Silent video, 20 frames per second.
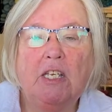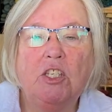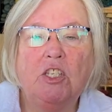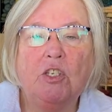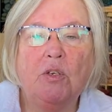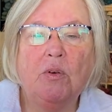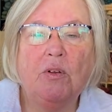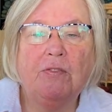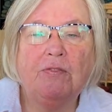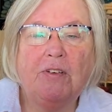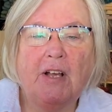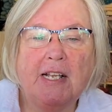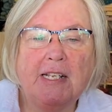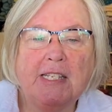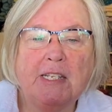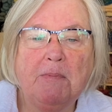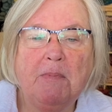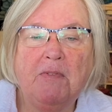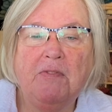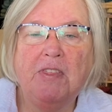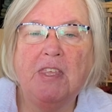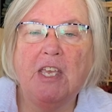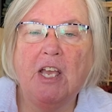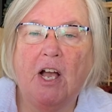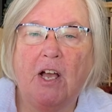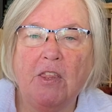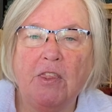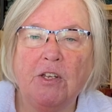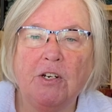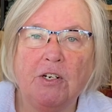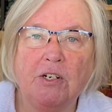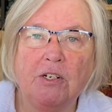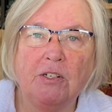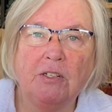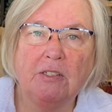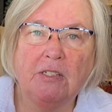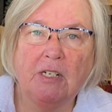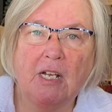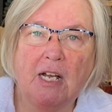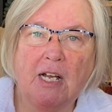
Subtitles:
you will find some of the other